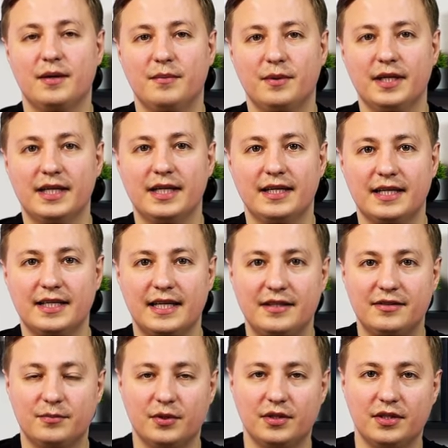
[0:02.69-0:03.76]
I am the leading
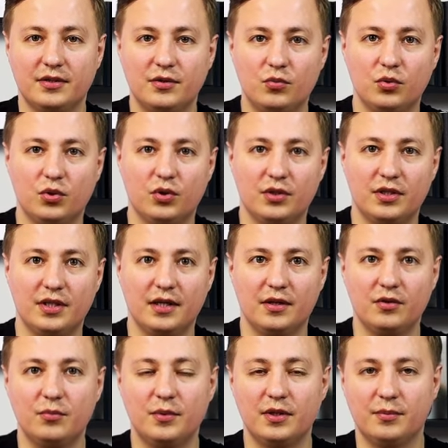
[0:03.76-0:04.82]
expert in the world in
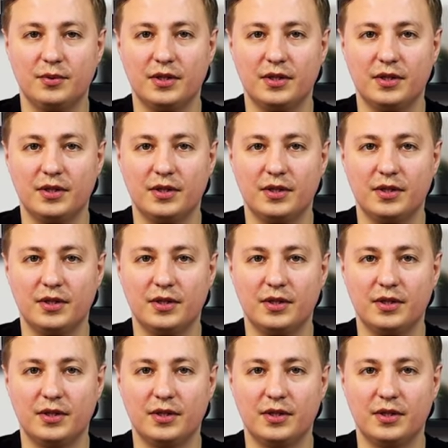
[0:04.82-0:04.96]
aluminum